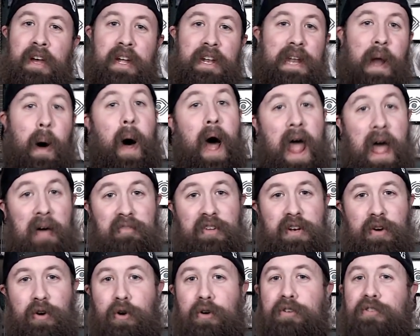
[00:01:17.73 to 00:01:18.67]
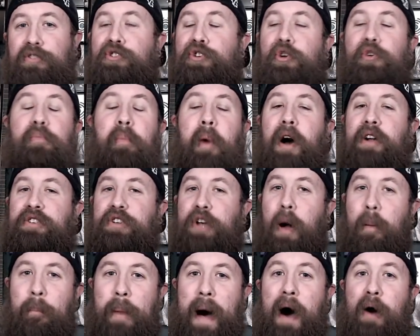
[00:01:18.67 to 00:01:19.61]
Now, I haven't heard too much
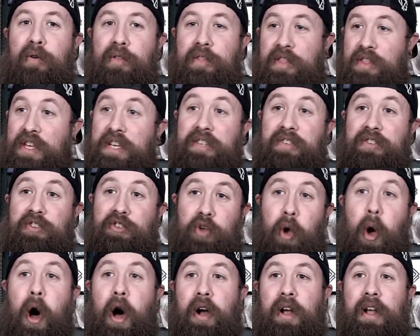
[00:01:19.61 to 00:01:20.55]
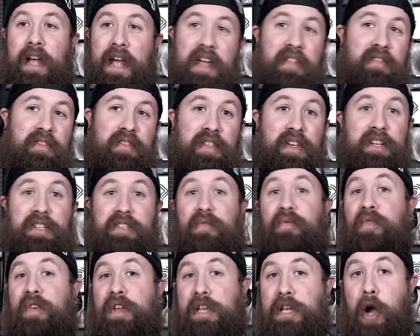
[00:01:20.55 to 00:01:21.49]
about this song in this
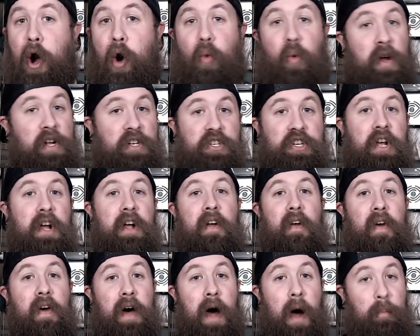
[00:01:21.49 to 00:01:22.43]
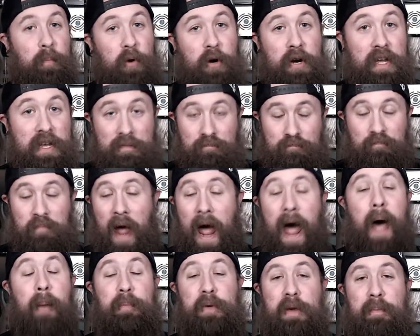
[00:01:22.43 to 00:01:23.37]
video, which I'm pretty
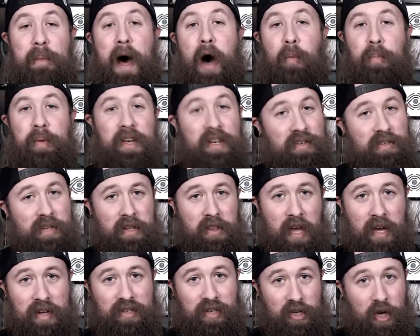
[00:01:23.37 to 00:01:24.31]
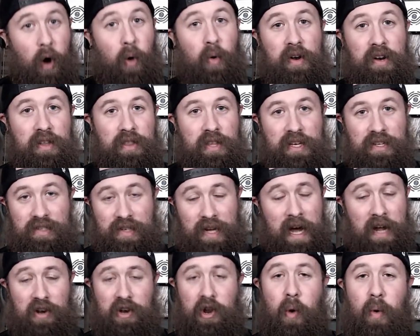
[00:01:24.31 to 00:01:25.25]
happy about because I like to go into these
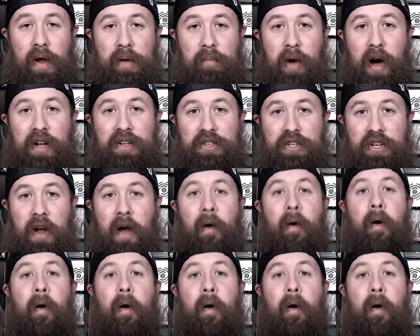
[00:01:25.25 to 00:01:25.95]
not knowing much.